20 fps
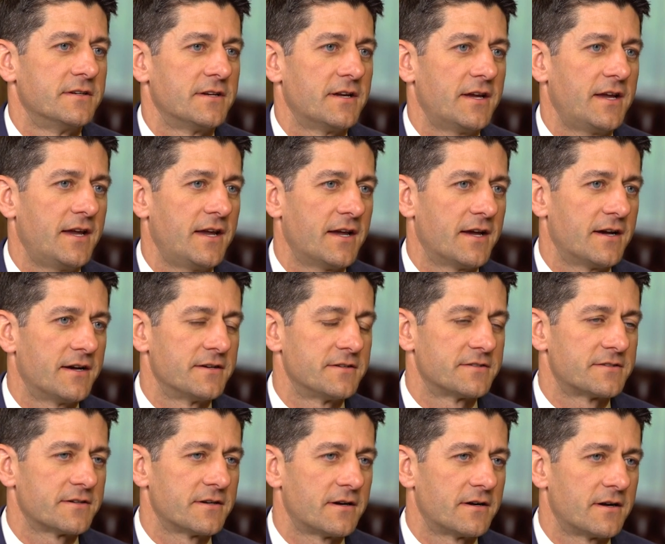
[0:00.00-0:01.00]

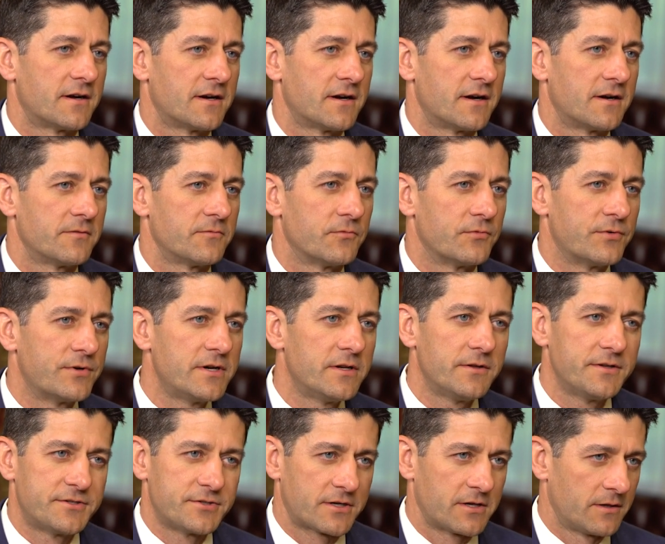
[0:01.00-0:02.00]
and really
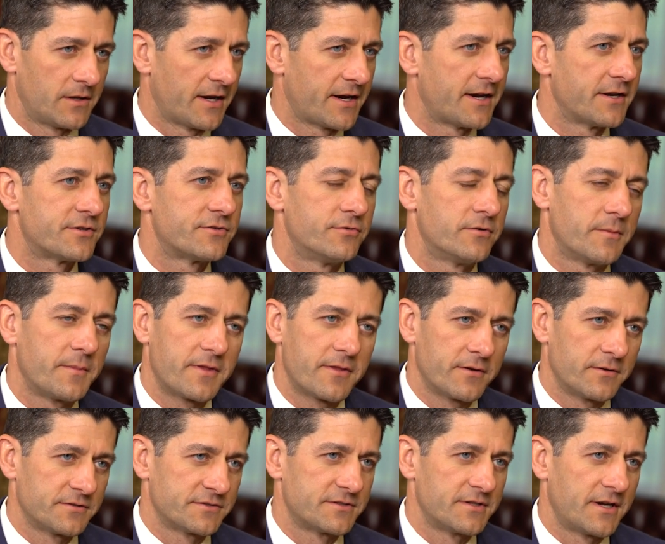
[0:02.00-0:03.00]
took a liking to him in
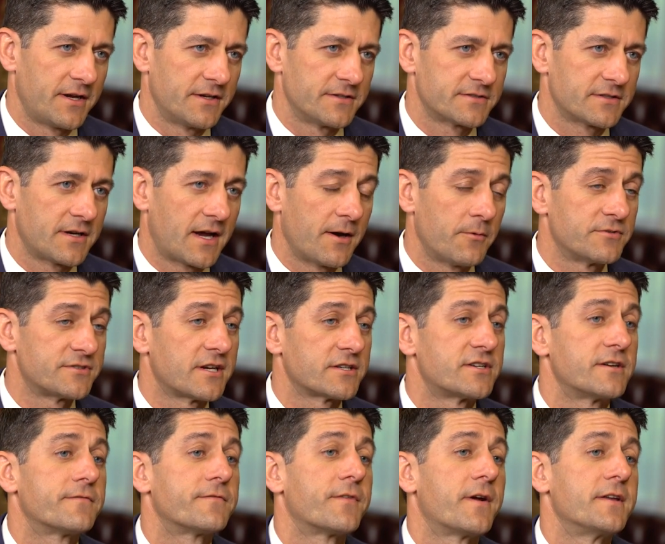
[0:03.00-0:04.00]
those days. Mm-hmm. I was
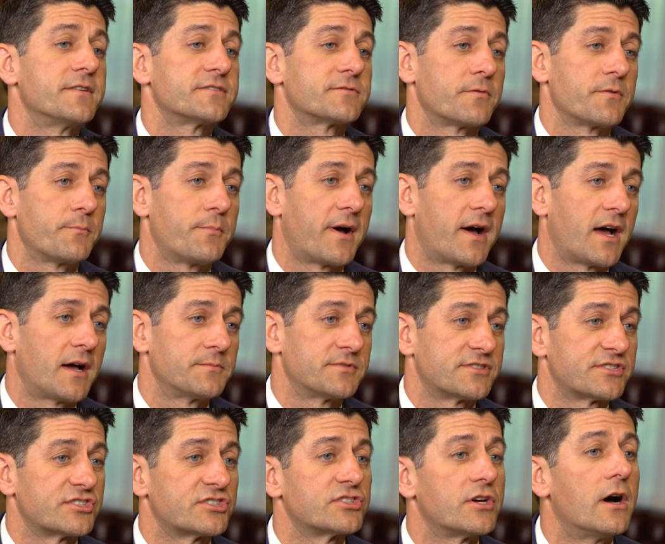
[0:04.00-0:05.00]
actually friends with Bob's
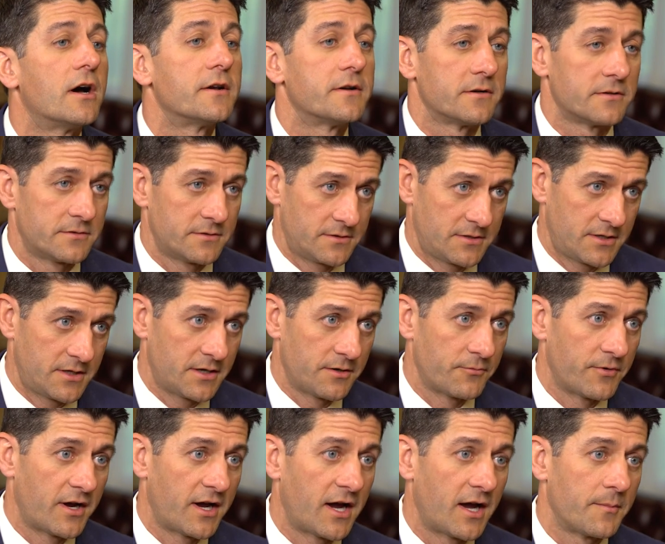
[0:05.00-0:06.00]
son,
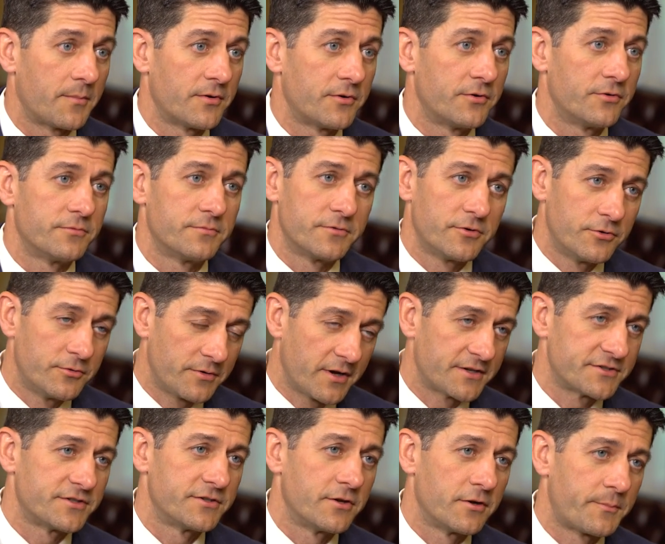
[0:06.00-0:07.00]
Rob, who
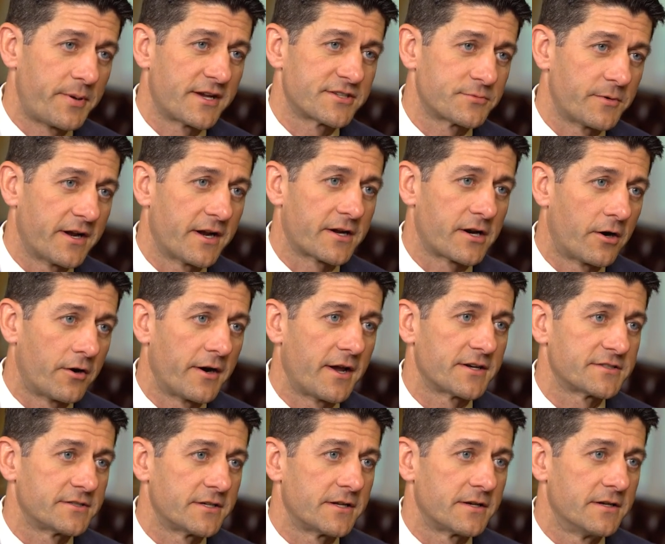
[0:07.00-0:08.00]
as you know, passed away in a car
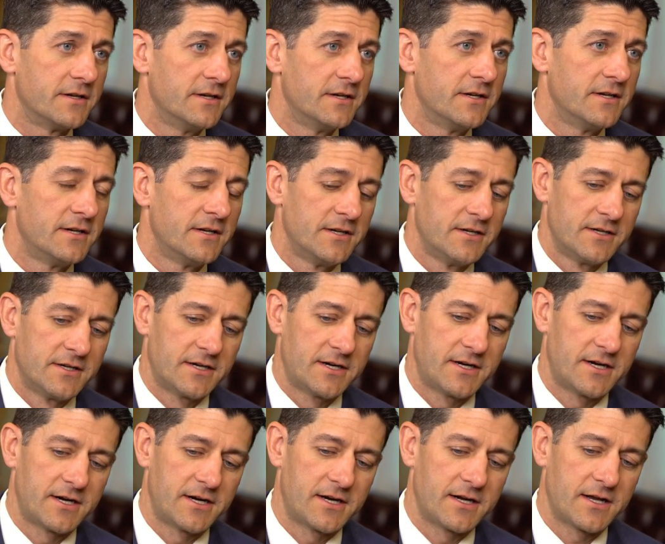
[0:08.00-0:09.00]
accident.
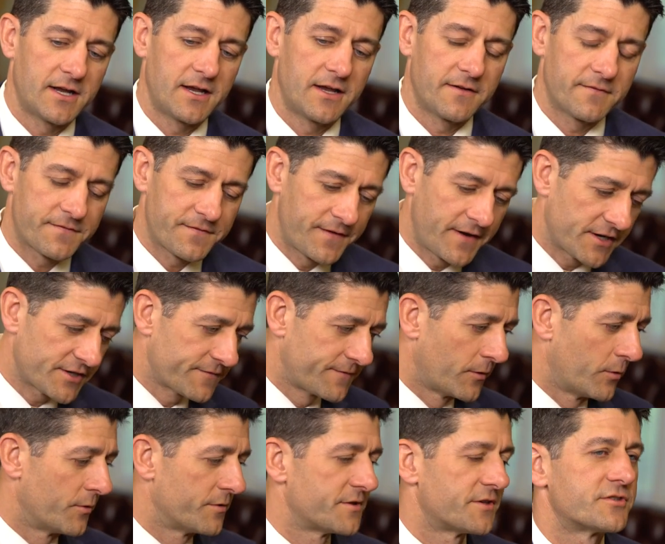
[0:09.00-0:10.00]
Fast
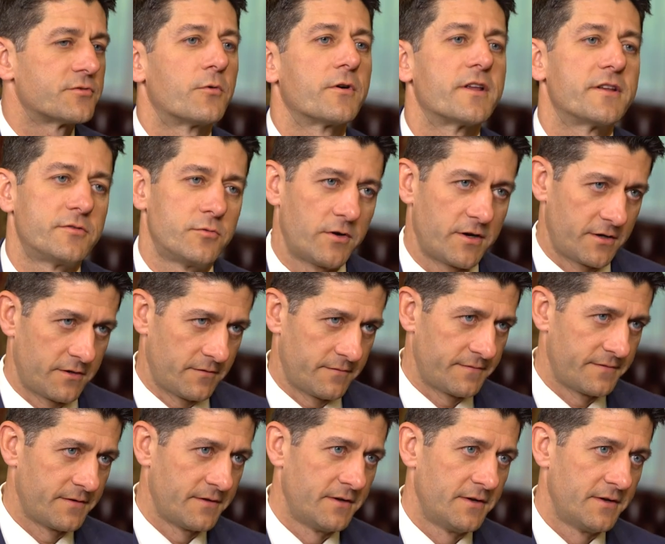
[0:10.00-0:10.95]
forward to 2012,